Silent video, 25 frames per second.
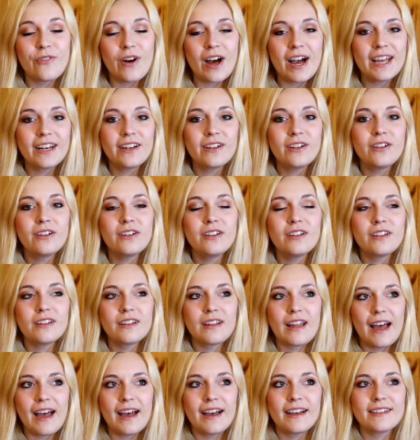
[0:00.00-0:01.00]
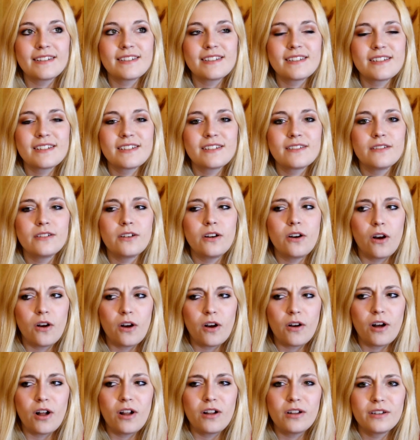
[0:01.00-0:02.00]
final last
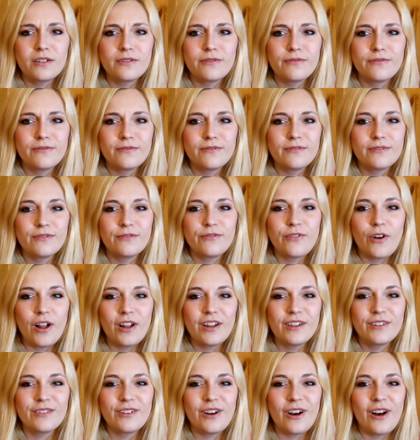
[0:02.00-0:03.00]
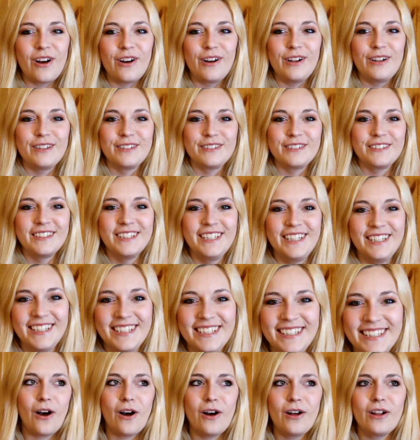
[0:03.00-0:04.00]
haul, fall, haul,
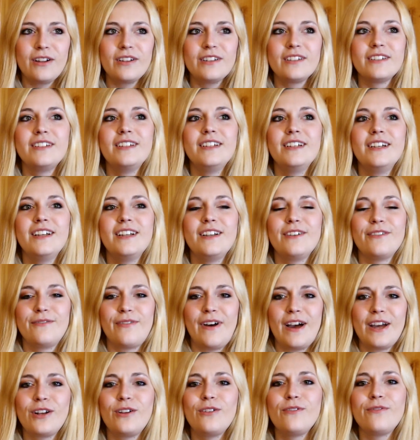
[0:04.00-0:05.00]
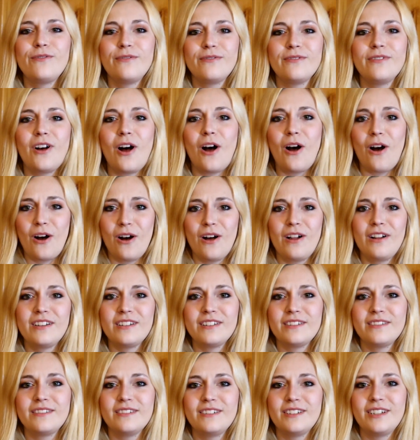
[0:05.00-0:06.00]
haul, final
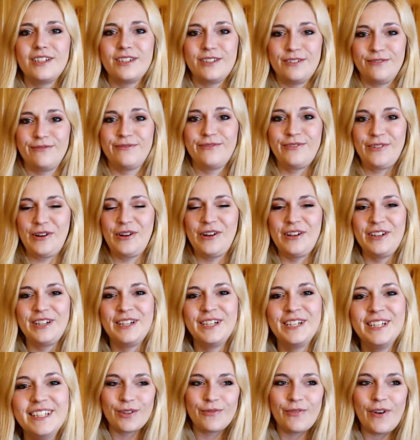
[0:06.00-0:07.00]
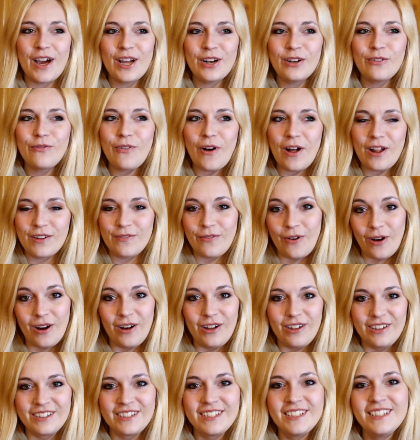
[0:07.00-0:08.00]
haul of fall. The final fall of
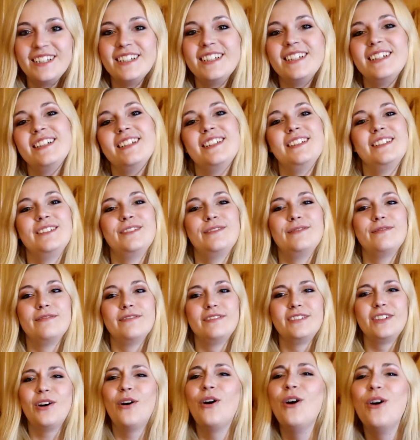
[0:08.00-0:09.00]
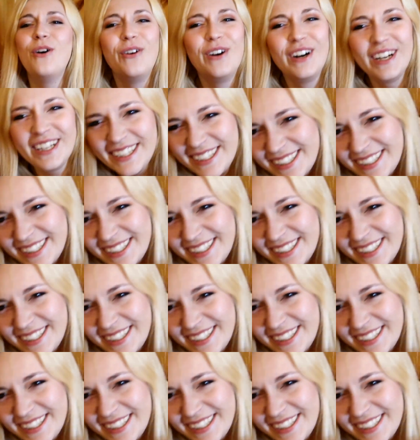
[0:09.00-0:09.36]
haul. No.